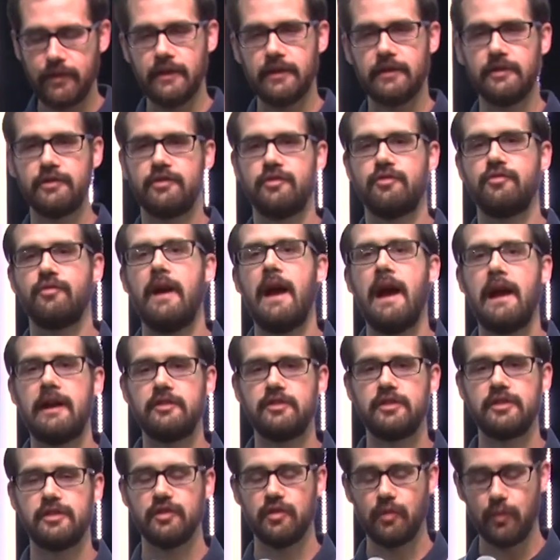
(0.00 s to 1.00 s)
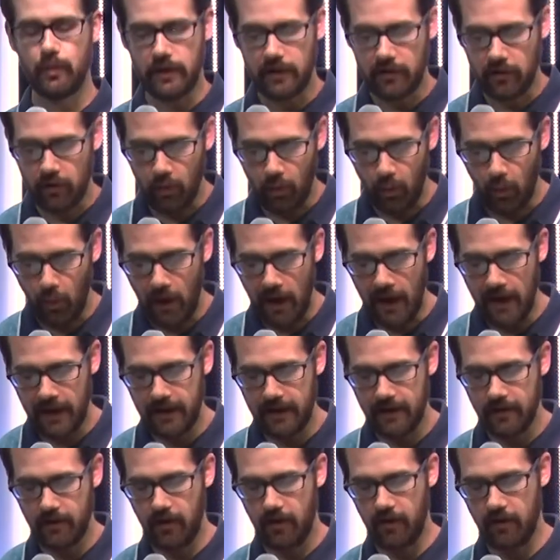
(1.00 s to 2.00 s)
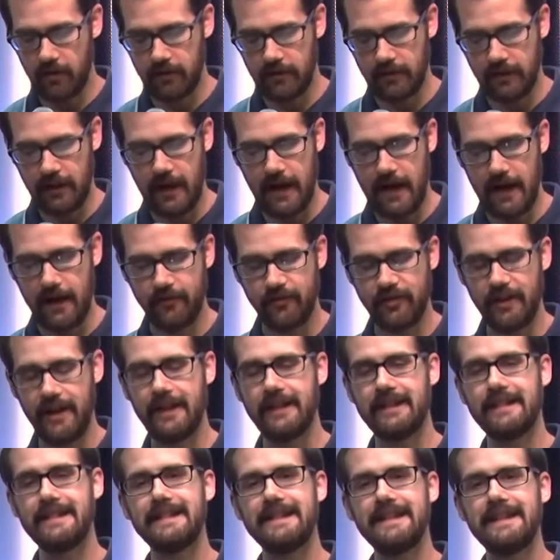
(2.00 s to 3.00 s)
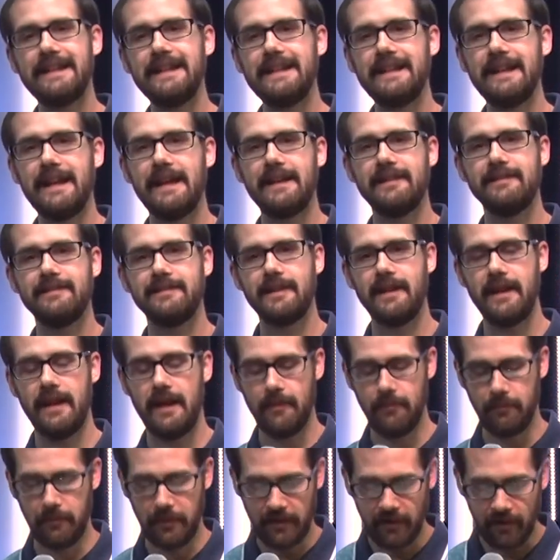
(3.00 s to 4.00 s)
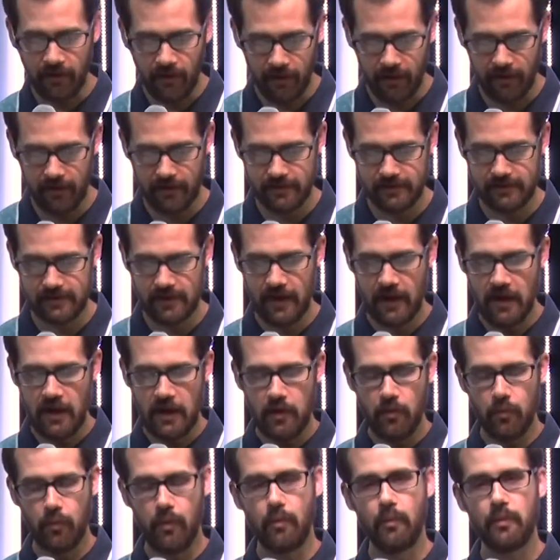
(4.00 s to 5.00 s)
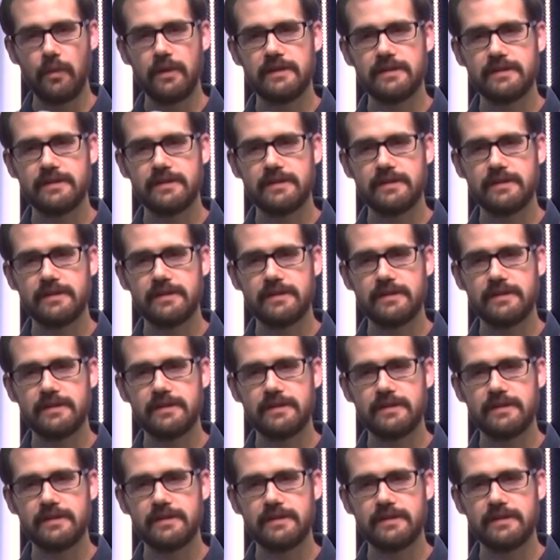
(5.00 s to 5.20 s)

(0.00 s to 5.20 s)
the distractions, we quiet our lives and lean into him, because when we